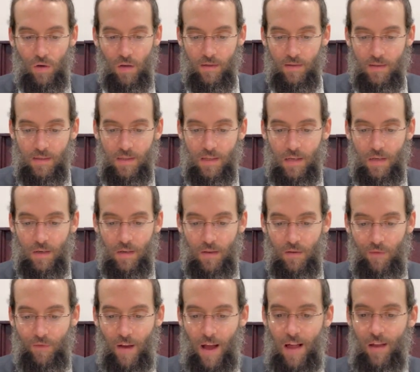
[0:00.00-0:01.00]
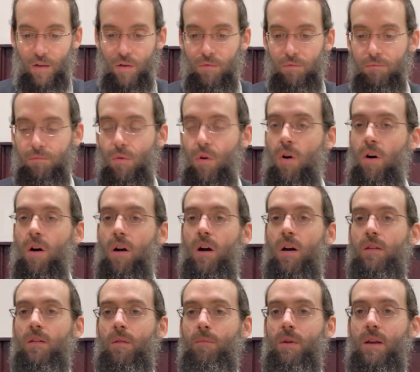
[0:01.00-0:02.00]
consider the value
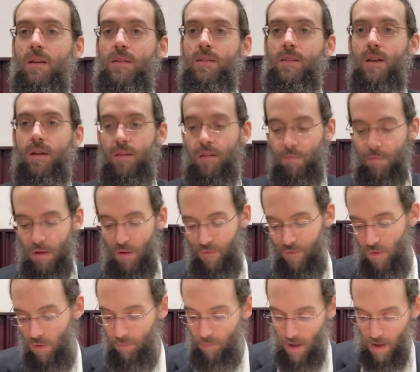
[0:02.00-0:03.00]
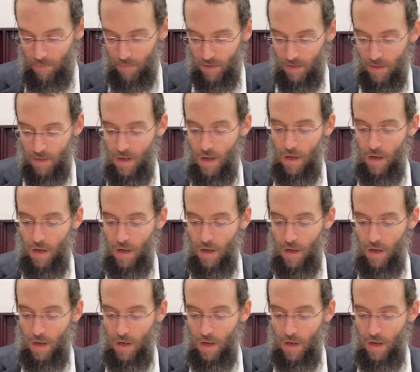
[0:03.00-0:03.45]
more to be considered to be a full payment?